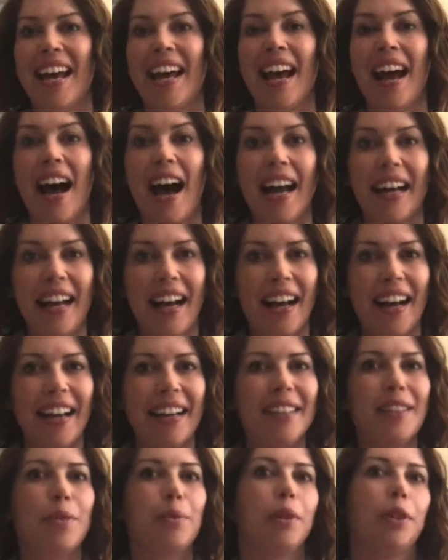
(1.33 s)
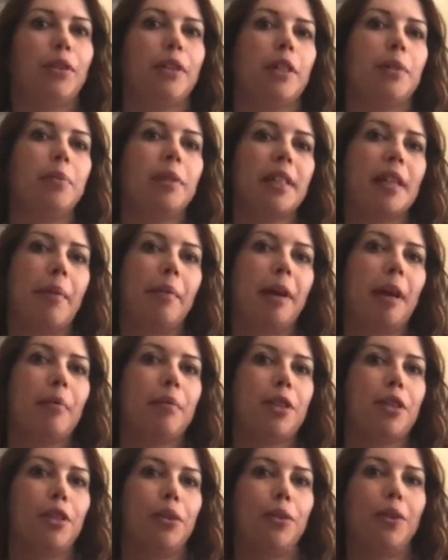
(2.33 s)
Hi guys, with Christmas coming up
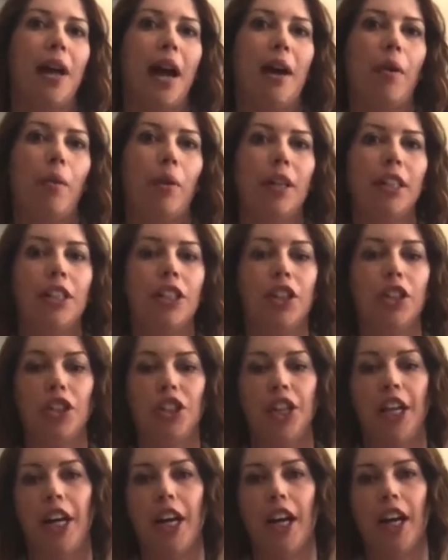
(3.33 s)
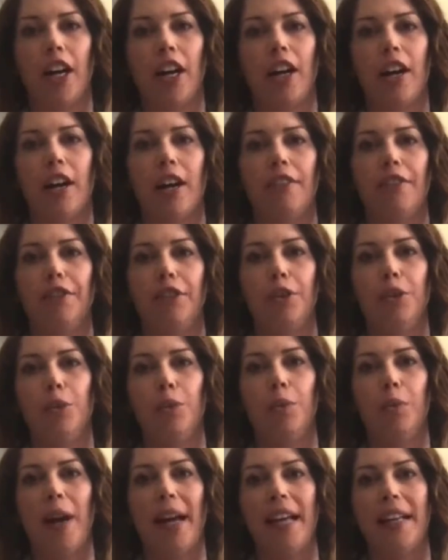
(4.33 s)
soon, I wanted to share a few
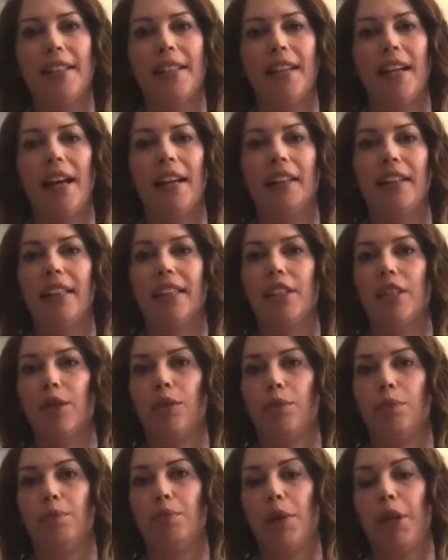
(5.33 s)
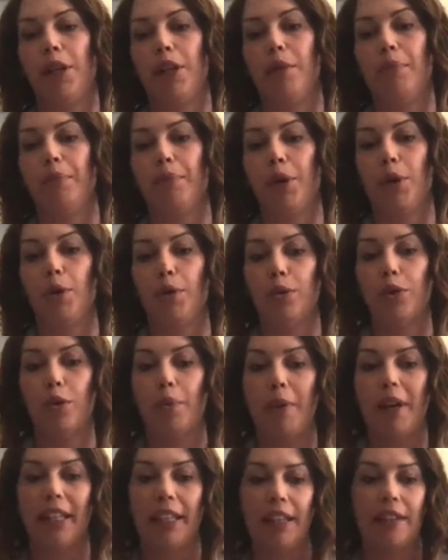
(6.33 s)
ways that I like to put bows on
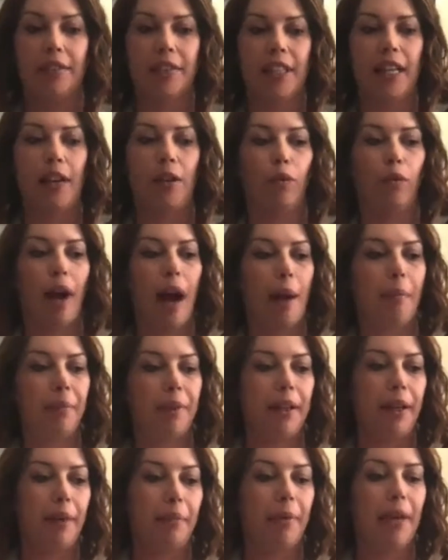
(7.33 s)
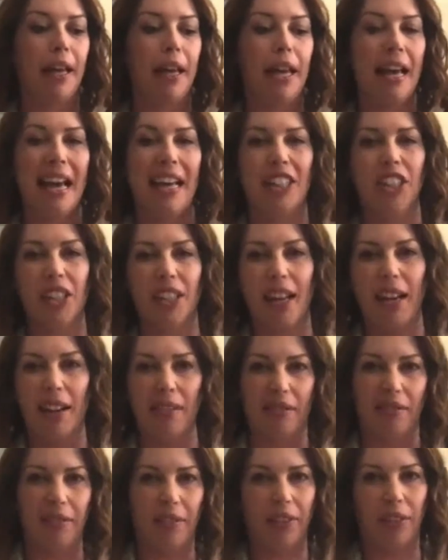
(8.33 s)
my gifts and wrap them and just kind
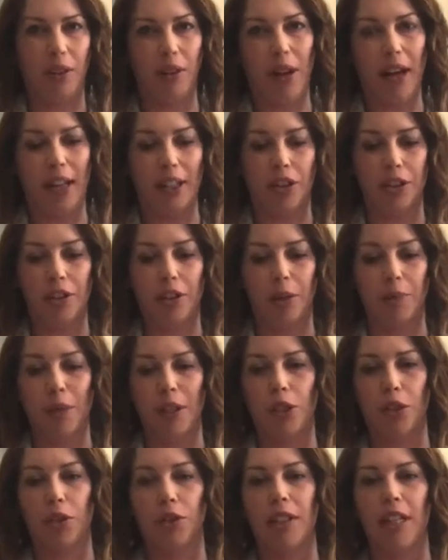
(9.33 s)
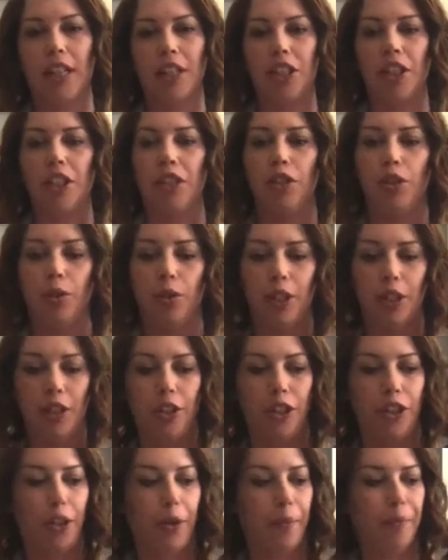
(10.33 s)
of little extra special touches you can
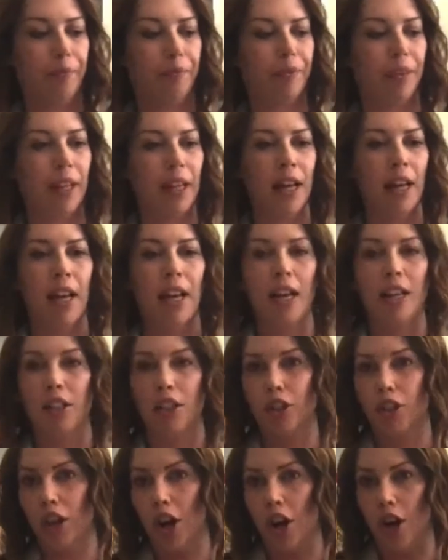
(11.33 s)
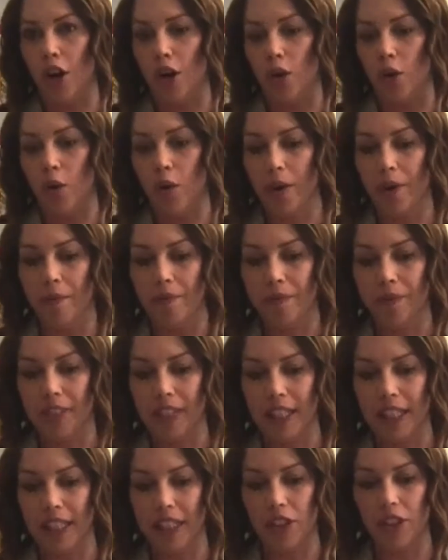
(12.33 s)
do. So to
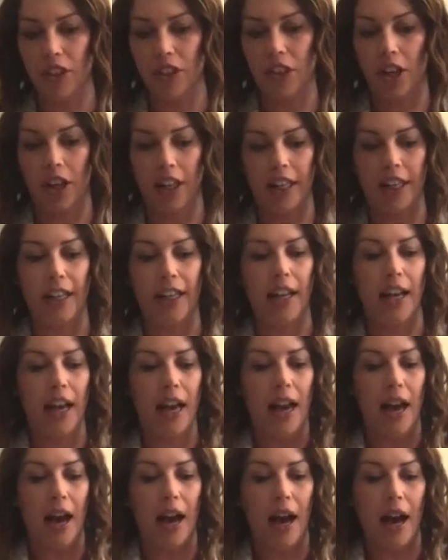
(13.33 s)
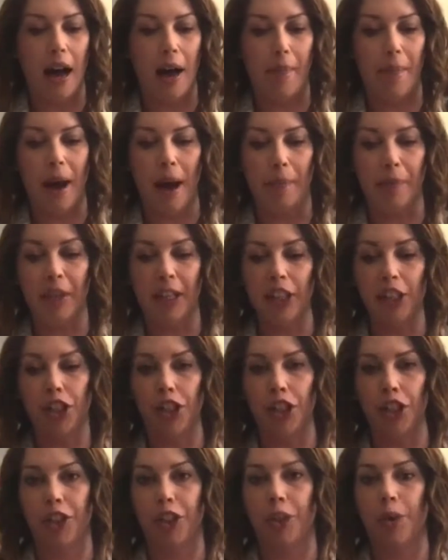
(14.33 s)
get started, I'm going to
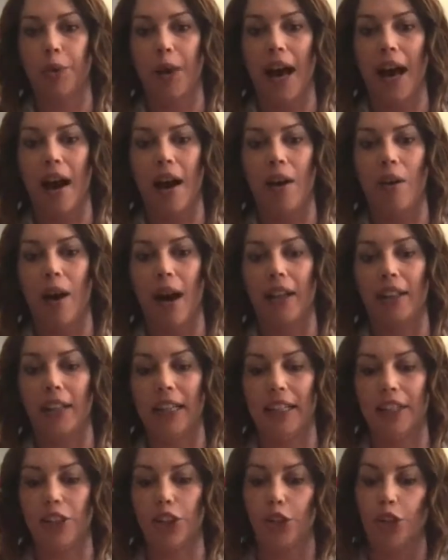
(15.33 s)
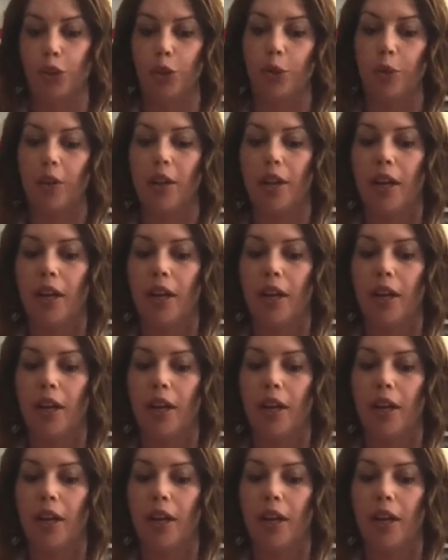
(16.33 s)
show you how I like to